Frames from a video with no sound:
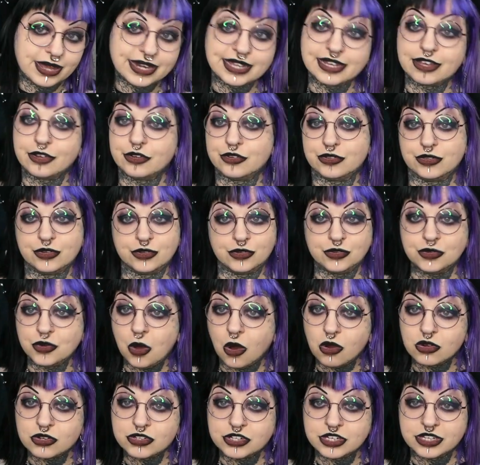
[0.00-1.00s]
I didn't go to the
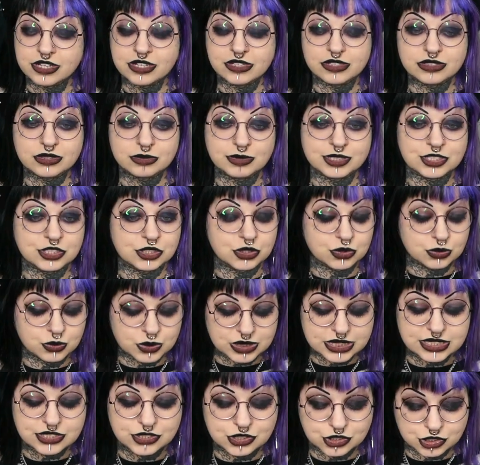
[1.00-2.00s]
doctors, which is
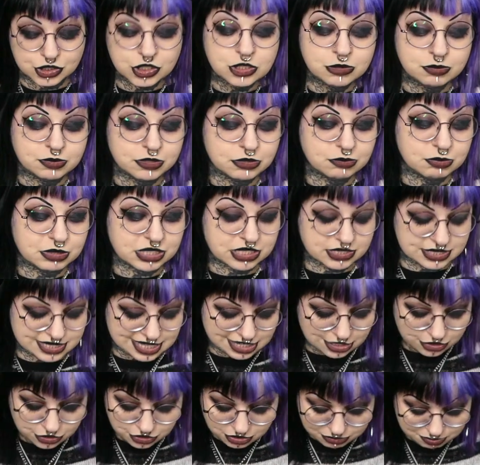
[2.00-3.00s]
really stupid because
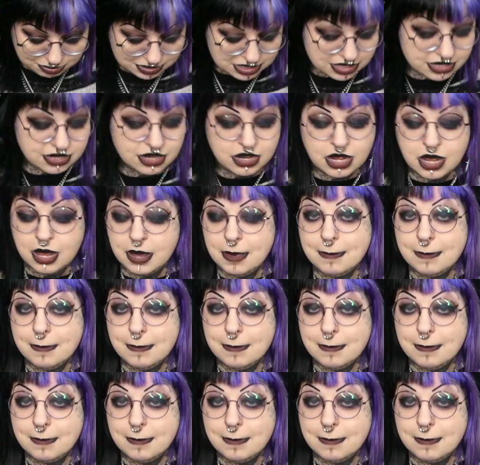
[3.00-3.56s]
there could have been